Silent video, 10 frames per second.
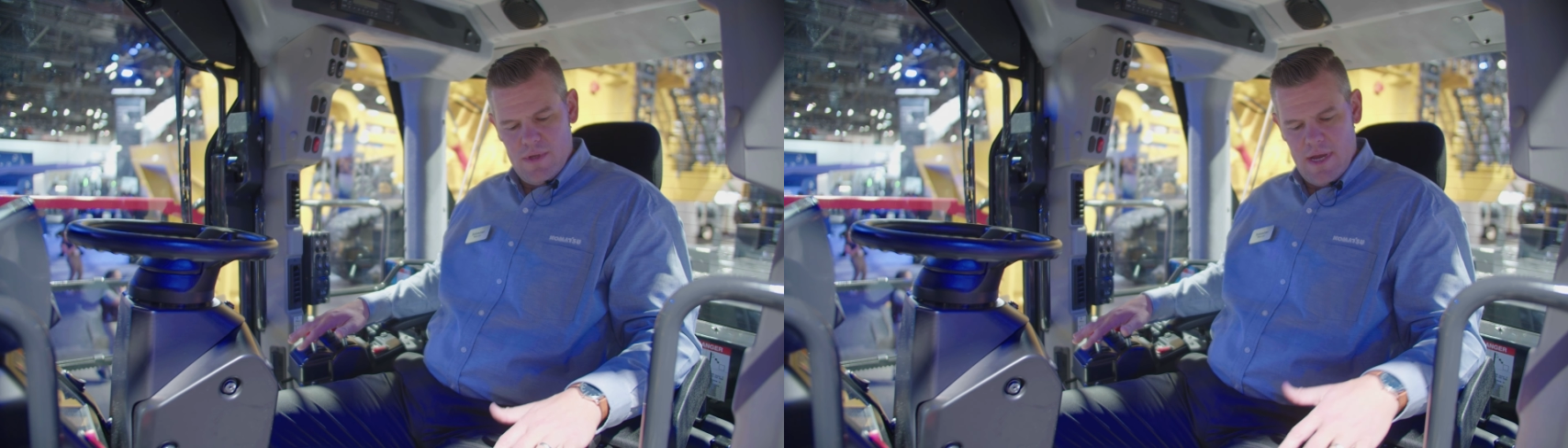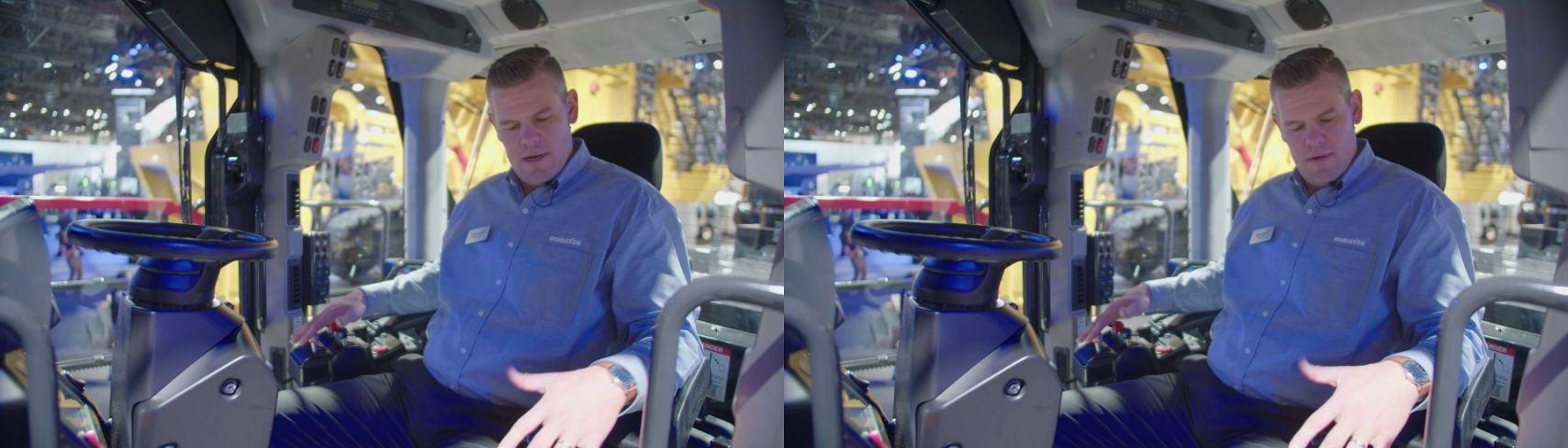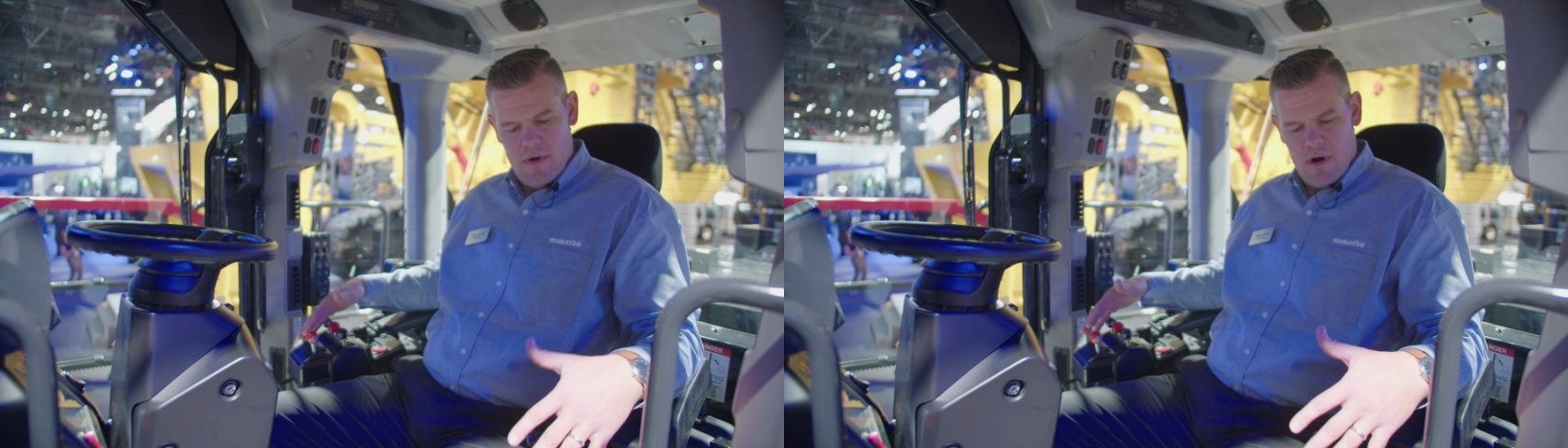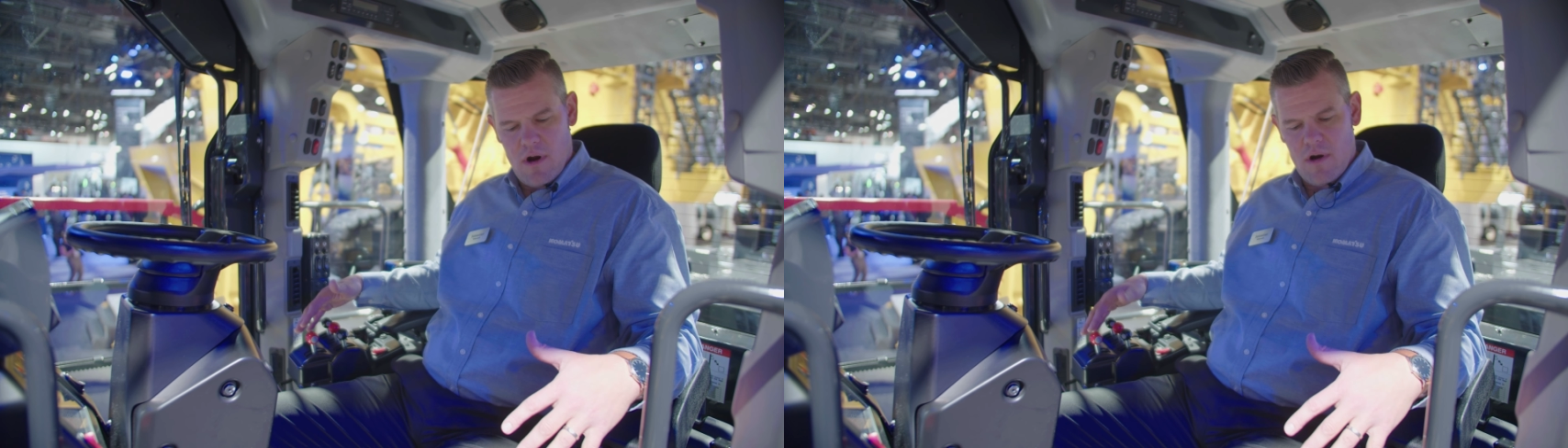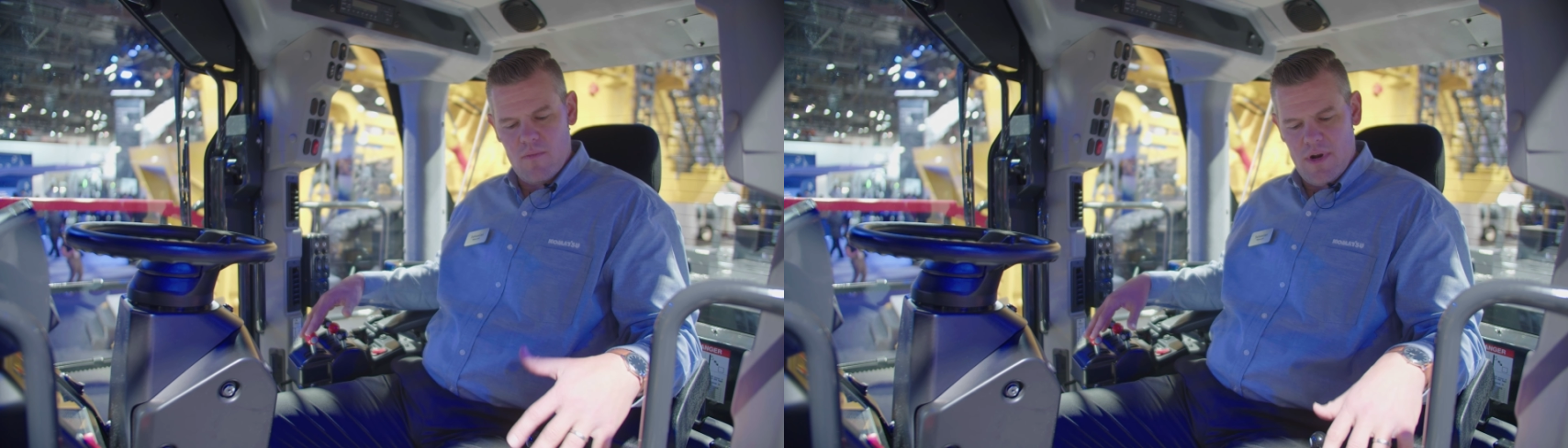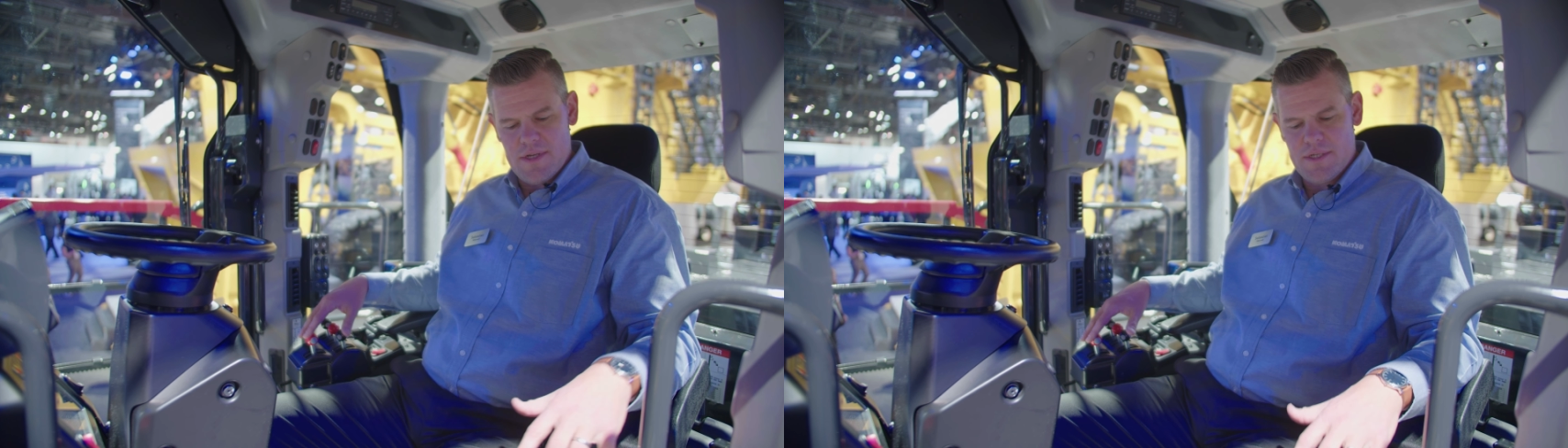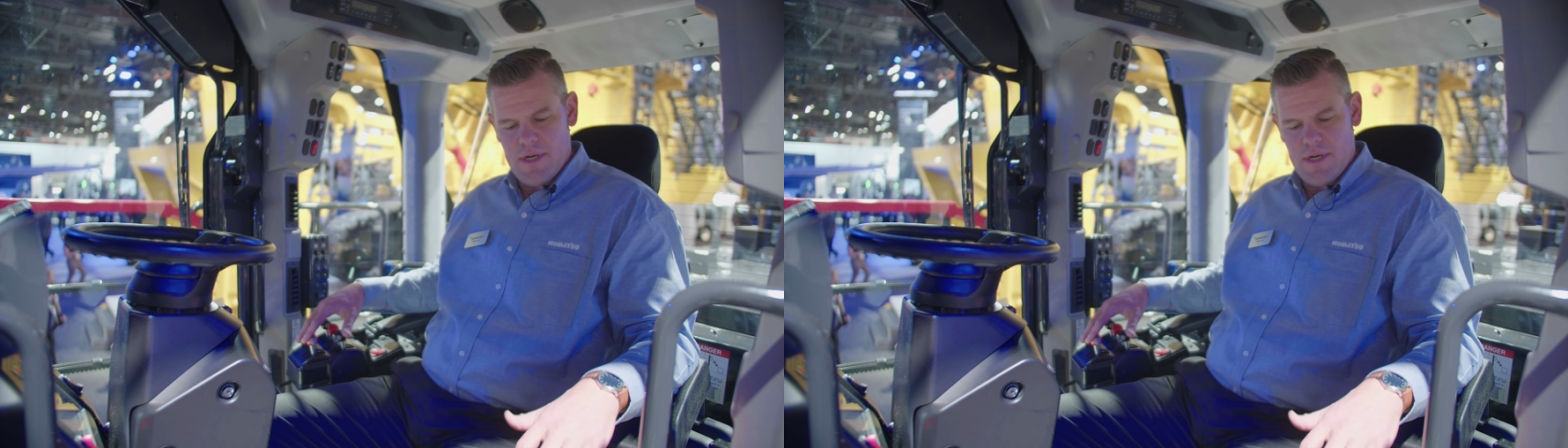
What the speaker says: the end of our armrest